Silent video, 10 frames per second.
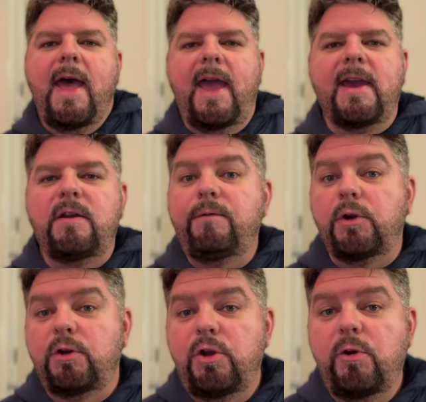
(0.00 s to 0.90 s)
And if
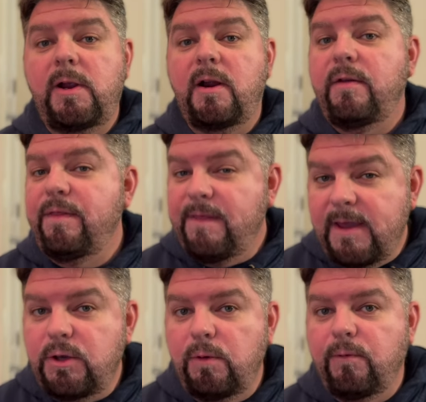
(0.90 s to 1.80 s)
you're new here,
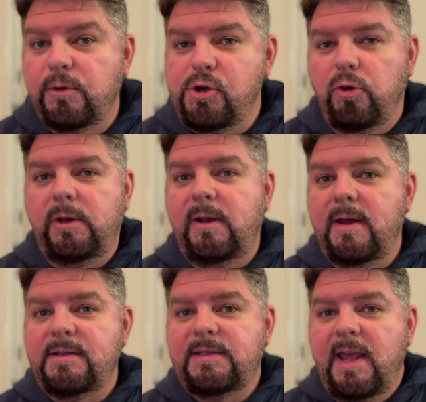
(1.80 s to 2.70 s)
thank you for joining
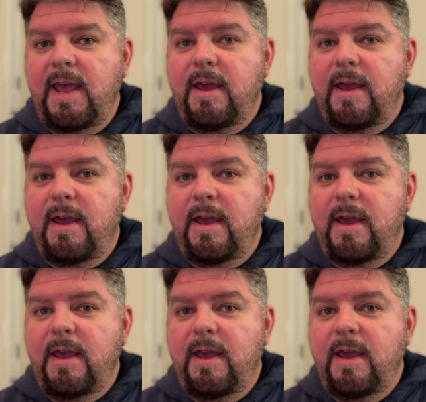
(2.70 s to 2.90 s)
us.